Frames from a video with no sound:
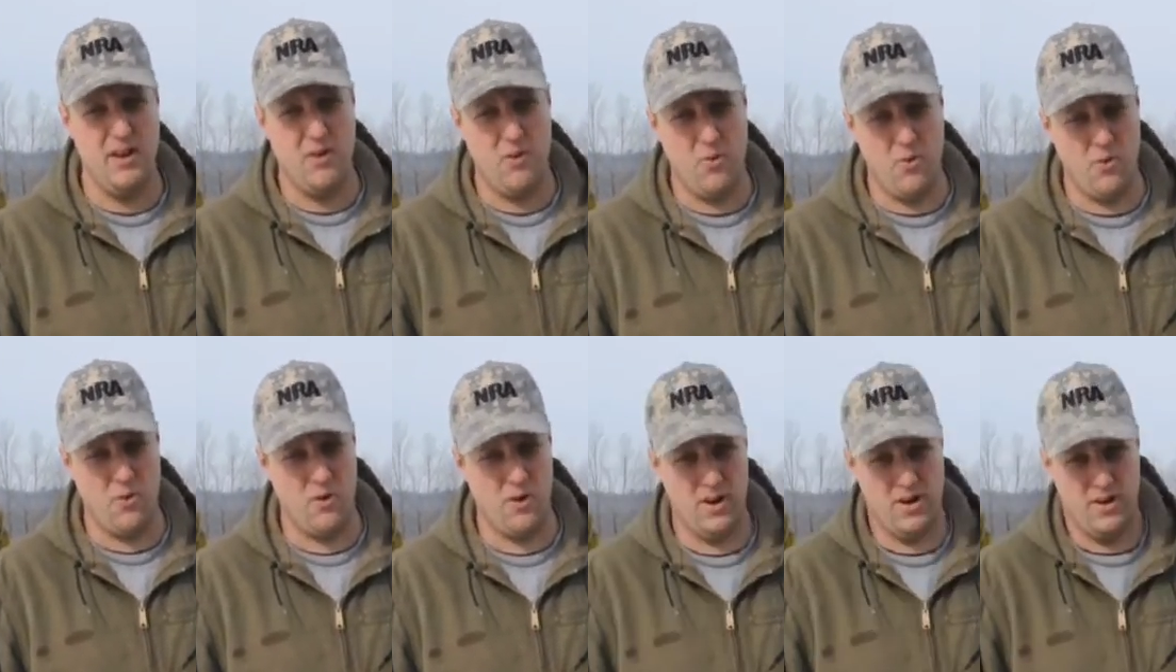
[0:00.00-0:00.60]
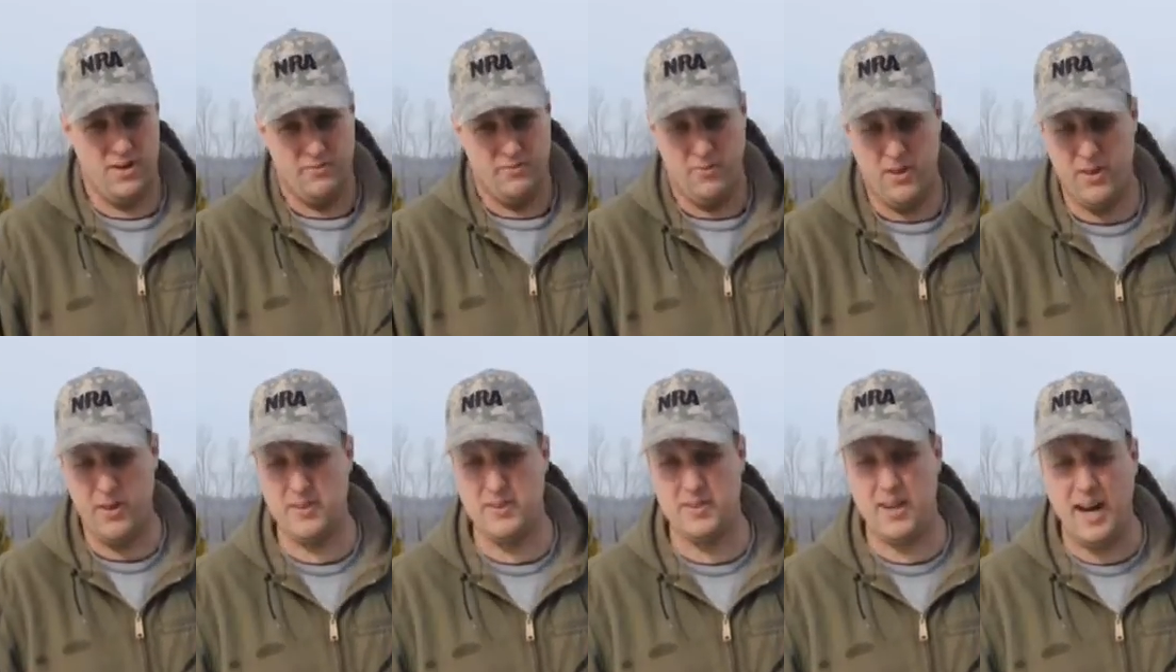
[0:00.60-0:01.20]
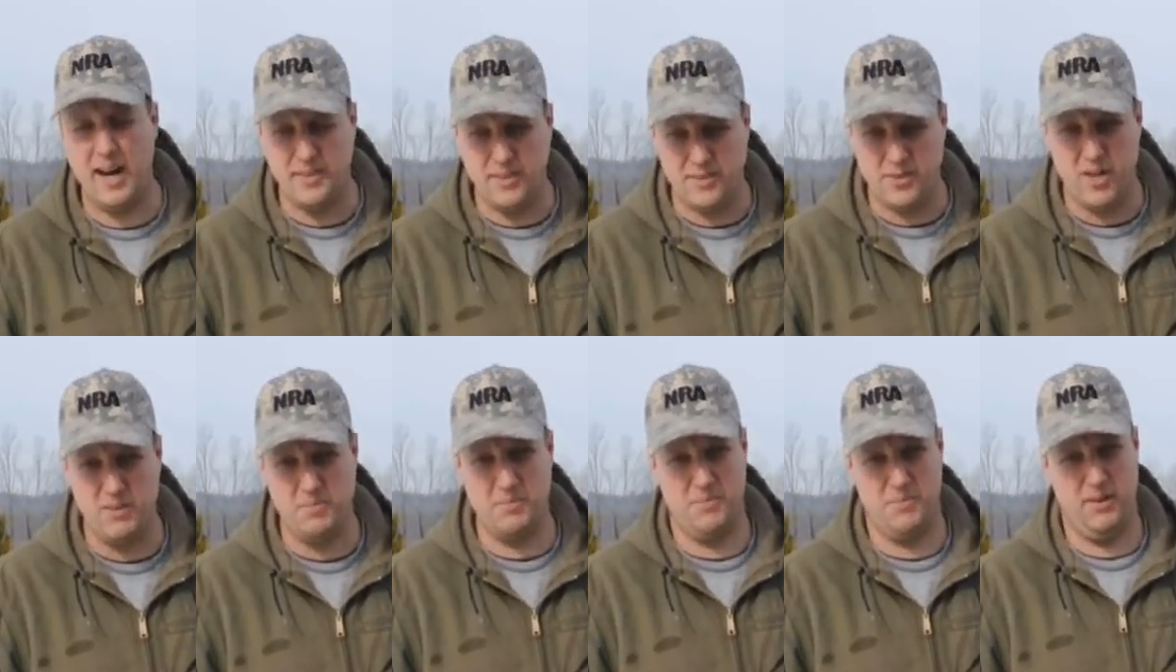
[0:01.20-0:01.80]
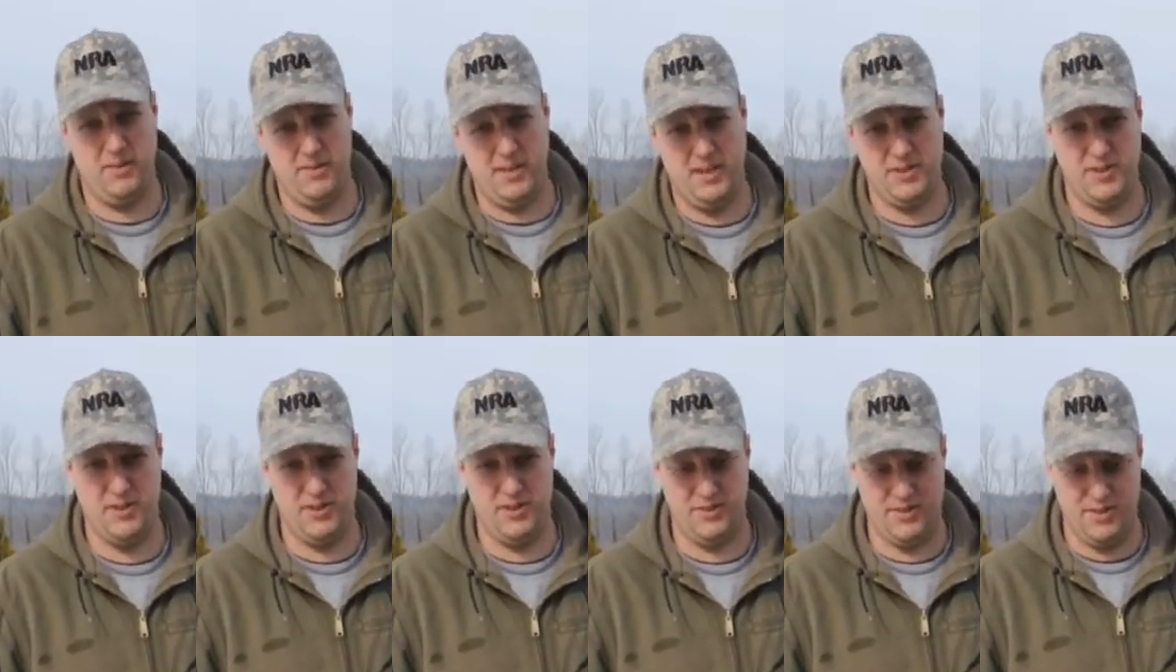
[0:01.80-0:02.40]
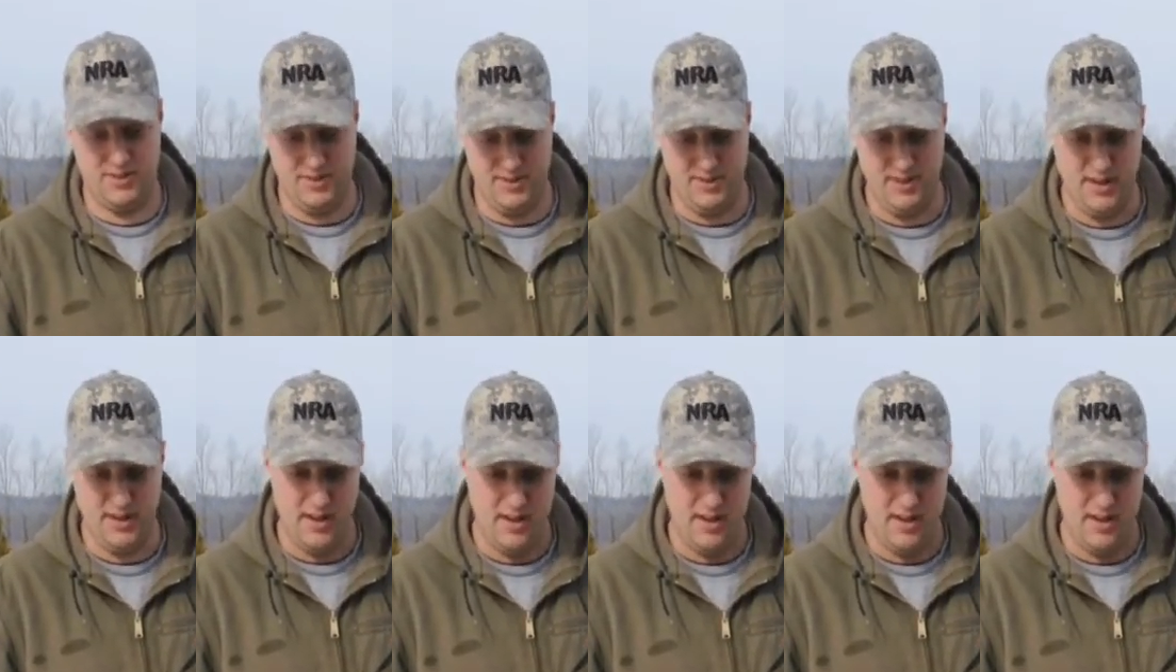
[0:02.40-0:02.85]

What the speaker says: or whether it's not determined by last year's season.